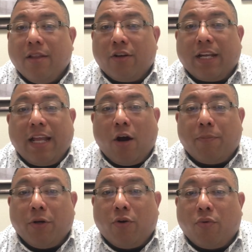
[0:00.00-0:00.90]
They're going to
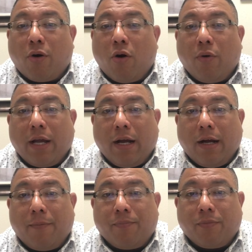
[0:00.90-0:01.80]
help you
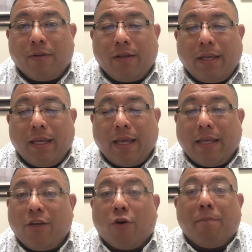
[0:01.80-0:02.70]
grow
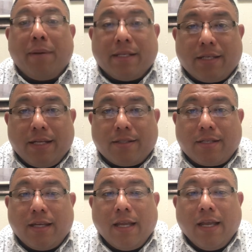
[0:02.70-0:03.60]
in your business.